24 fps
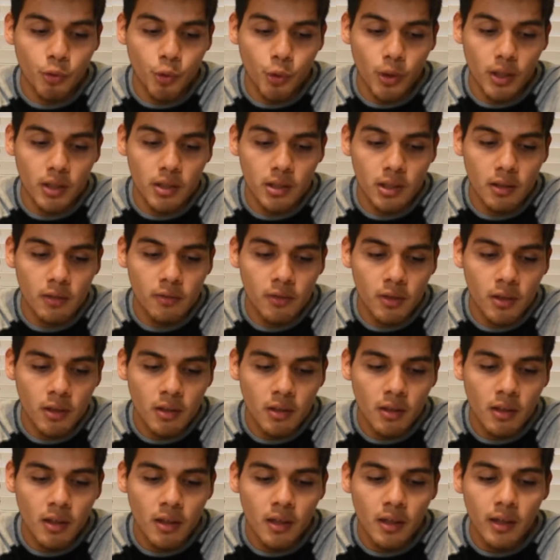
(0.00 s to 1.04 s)

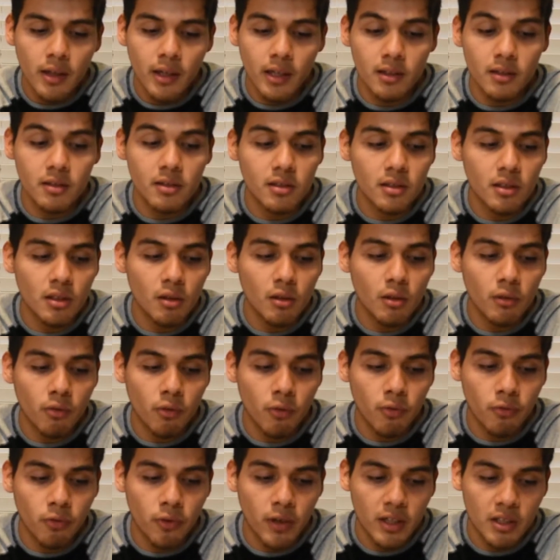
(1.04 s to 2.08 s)
creativity, and the skill of
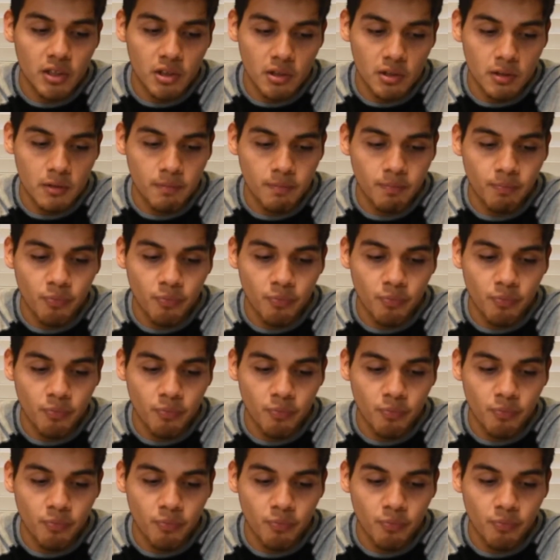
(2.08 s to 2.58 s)
reflection.